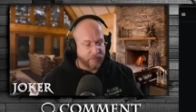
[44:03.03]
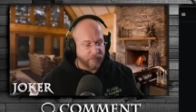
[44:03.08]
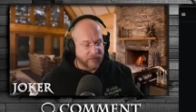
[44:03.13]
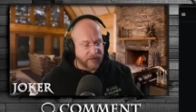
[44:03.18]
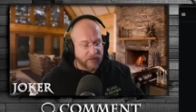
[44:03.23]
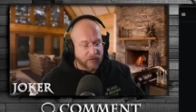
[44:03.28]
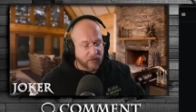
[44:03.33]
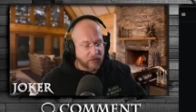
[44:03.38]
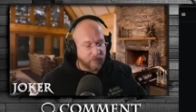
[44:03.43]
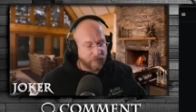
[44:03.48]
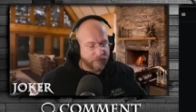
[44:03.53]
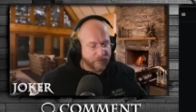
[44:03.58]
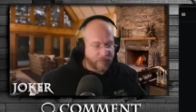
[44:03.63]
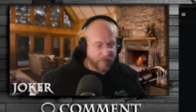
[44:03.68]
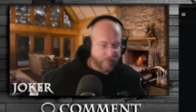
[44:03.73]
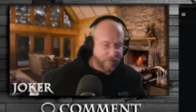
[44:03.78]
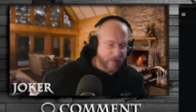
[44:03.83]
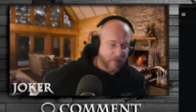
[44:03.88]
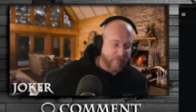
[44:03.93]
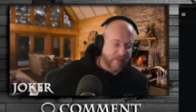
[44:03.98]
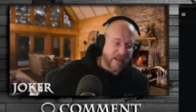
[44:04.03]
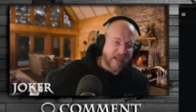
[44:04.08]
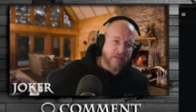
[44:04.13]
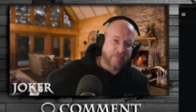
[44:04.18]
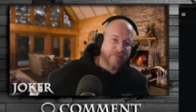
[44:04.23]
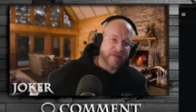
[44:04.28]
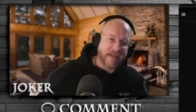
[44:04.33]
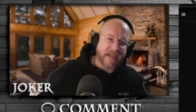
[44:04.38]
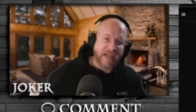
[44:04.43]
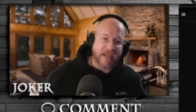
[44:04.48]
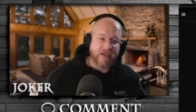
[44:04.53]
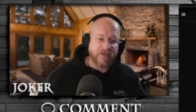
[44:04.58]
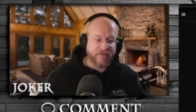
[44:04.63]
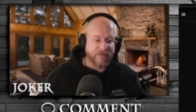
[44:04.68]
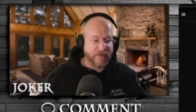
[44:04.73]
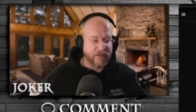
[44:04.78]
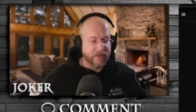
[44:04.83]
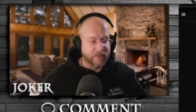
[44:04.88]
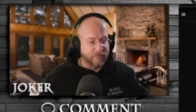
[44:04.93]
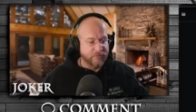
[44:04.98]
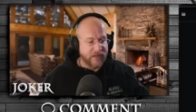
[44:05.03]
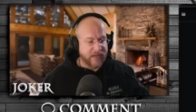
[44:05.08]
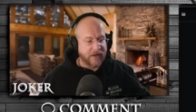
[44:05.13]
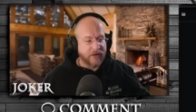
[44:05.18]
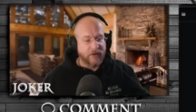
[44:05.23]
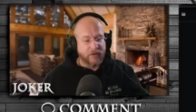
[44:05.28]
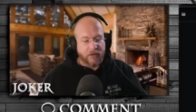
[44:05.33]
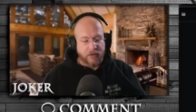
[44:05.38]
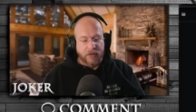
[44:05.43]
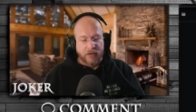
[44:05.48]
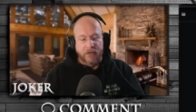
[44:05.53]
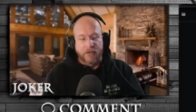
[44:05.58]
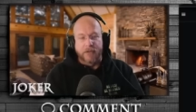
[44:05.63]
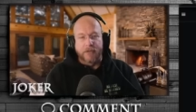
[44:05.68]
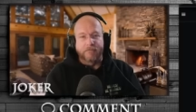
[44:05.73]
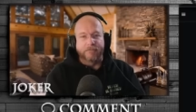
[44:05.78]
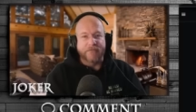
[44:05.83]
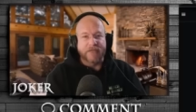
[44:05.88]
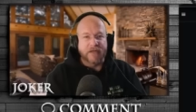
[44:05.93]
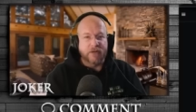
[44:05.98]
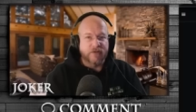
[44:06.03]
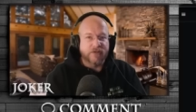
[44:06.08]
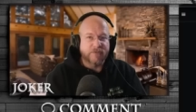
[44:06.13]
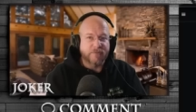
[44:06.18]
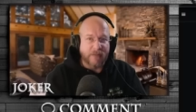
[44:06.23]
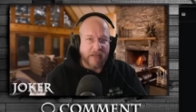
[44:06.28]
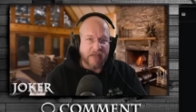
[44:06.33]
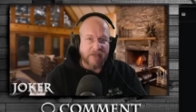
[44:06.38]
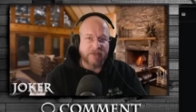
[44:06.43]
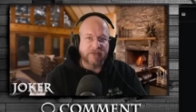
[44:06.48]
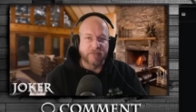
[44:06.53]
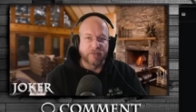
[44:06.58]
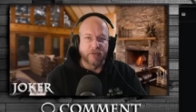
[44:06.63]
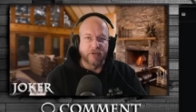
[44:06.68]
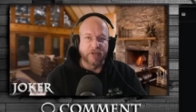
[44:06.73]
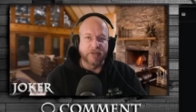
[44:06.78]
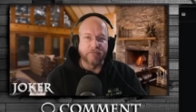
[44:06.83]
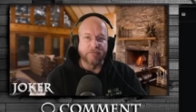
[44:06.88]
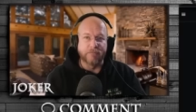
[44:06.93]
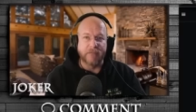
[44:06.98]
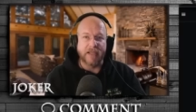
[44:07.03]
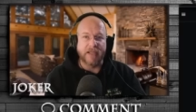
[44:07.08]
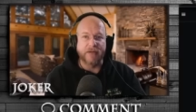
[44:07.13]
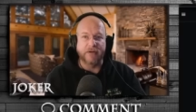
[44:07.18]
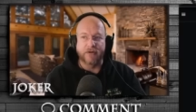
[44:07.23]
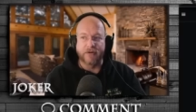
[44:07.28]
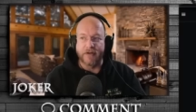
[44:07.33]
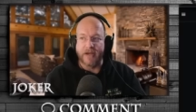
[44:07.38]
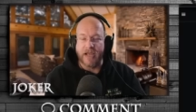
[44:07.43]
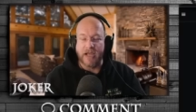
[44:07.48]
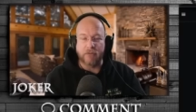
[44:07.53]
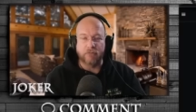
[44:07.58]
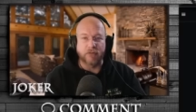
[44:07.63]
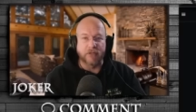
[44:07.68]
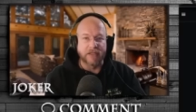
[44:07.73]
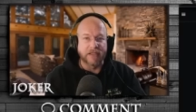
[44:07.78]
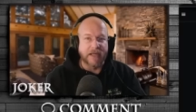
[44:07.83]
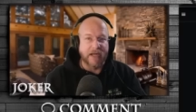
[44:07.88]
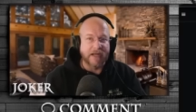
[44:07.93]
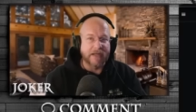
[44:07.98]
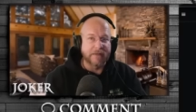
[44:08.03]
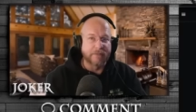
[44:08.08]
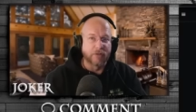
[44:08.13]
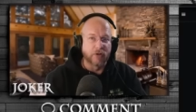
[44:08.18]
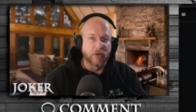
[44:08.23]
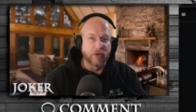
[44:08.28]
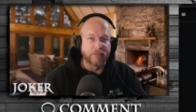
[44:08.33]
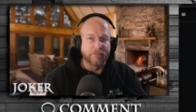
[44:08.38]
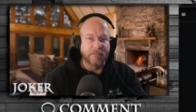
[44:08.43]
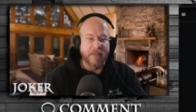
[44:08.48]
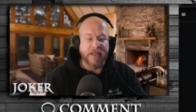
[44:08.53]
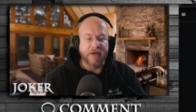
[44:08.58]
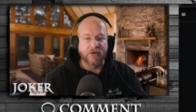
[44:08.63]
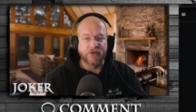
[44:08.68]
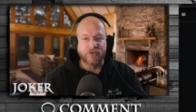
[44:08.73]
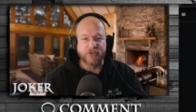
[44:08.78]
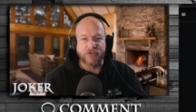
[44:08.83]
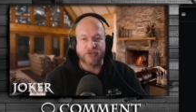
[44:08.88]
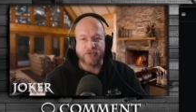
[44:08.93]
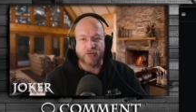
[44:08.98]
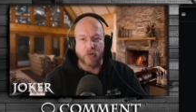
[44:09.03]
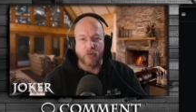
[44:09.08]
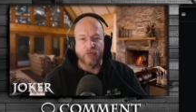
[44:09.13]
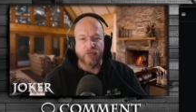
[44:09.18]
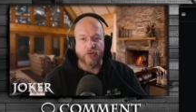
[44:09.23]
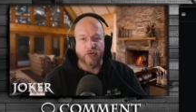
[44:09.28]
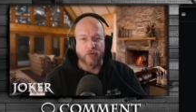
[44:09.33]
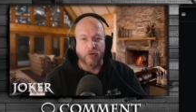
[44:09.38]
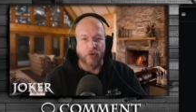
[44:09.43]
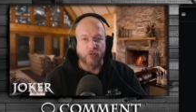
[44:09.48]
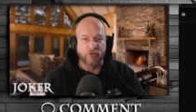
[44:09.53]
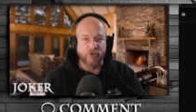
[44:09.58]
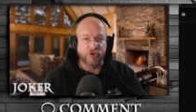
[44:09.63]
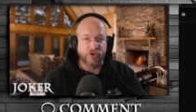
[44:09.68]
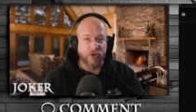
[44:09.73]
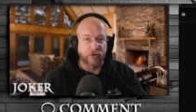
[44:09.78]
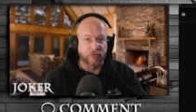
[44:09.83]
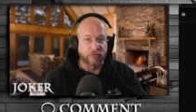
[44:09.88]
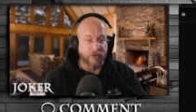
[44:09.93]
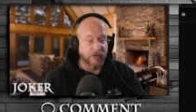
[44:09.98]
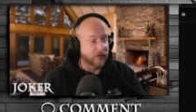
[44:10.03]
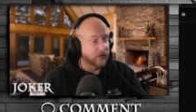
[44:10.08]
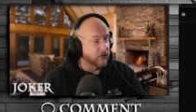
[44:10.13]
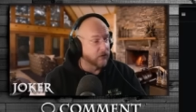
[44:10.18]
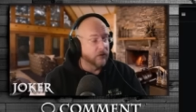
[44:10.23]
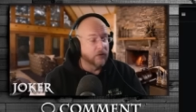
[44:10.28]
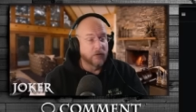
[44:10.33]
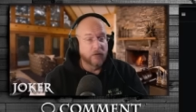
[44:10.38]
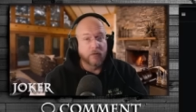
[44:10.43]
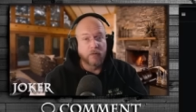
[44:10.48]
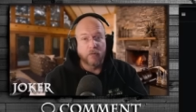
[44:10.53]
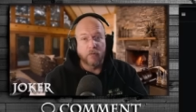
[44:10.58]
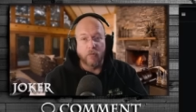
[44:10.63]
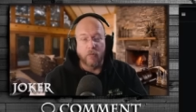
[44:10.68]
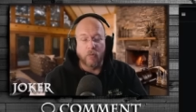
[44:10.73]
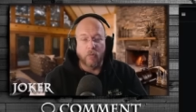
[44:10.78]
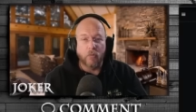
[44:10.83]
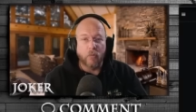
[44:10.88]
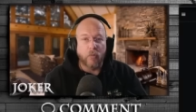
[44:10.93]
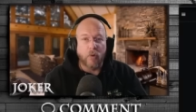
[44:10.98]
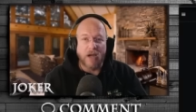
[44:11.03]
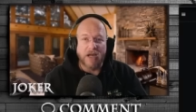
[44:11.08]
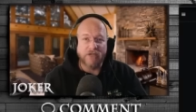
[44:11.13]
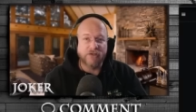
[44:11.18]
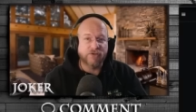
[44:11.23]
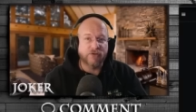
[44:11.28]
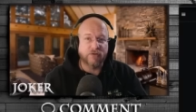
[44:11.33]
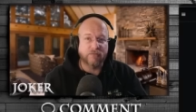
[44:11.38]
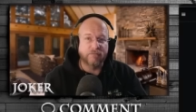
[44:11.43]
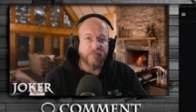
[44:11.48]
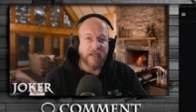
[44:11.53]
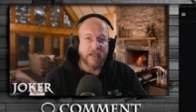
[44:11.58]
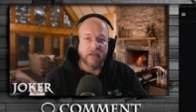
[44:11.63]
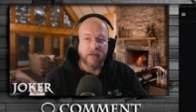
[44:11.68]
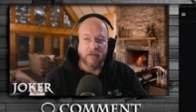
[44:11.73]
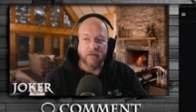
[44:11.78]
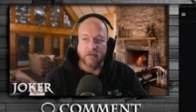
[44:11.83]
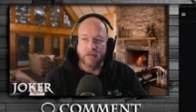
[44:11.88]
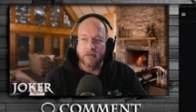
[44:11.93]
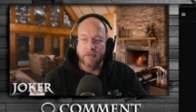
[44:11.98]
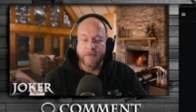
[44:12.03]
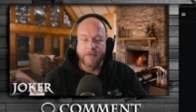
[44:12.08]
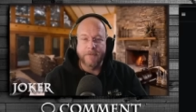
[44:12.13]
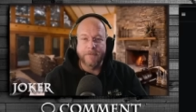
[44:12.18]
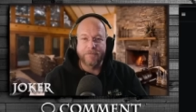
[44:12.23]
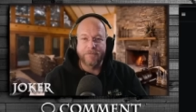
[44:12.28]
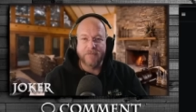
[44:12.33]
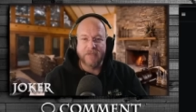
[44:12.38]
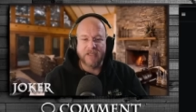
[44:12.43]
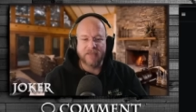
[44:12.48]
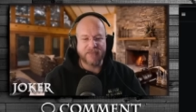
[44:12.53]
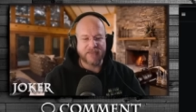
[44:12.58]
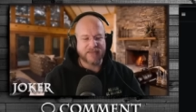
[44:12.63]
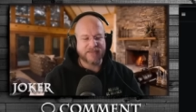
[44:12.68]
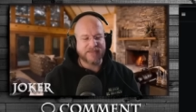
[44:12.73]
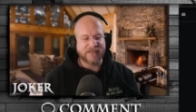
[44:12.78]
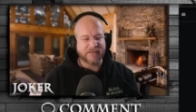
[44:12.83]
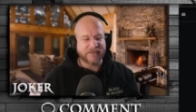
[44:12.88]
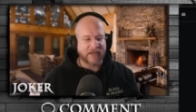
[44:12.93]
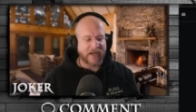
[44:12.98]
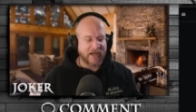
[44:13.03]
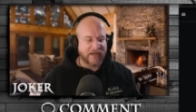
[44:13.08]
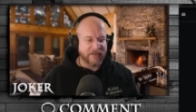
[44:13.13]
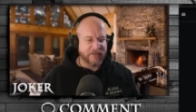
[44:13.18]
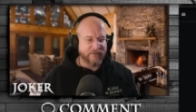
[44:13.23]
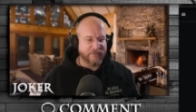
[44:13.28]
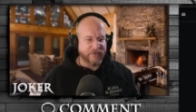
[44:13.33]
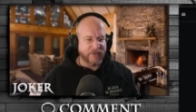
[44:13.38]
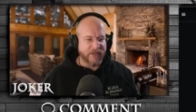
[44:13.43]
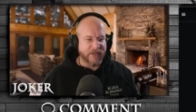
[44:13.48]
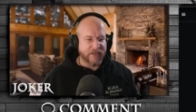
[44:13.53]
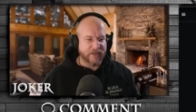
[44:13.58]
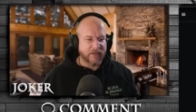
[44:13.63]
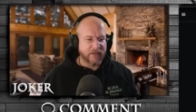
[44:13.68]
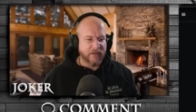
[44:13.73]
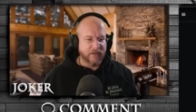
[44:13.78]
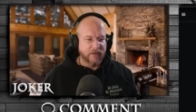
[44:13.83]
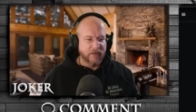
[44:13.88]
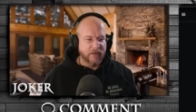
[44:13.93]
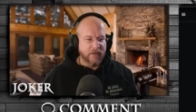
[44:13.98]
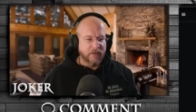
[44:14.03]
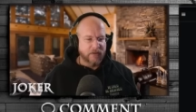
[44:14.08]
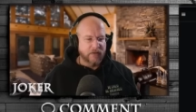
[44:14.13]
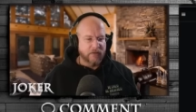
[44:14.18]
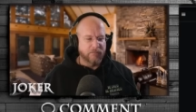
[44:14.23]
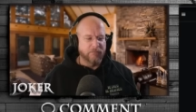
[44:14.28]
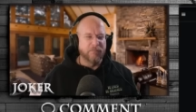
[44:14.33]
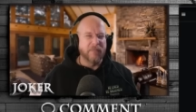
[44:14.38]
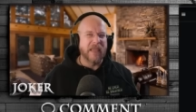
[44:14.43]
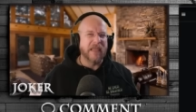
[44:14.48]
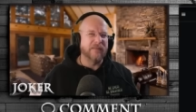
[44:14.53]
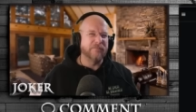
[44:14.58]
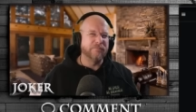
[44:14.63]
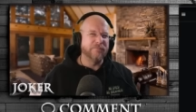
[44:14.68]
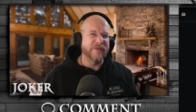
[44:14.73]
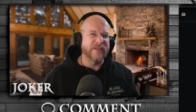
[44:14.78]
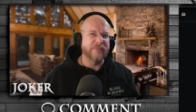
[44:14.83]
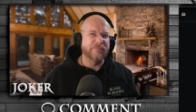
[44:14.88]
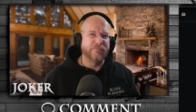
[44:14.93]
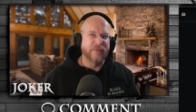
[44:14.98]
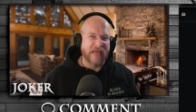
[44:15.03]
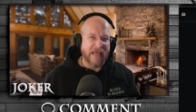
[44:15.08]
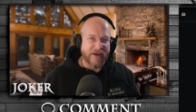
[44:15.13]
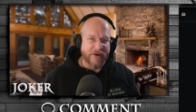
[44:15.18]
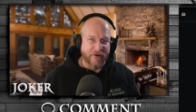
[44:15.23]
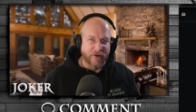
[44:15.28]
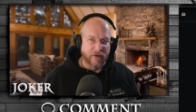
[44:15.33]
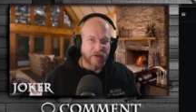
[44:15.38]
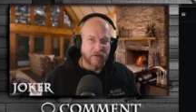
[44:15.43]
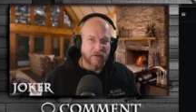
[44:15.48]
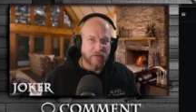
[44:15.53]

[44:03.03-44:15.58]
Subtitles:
ill, bad behaving, and men are irresponsible, and men are not reliable, and men are just overgrown children. Well, why should men? This is kind of like, men, be better.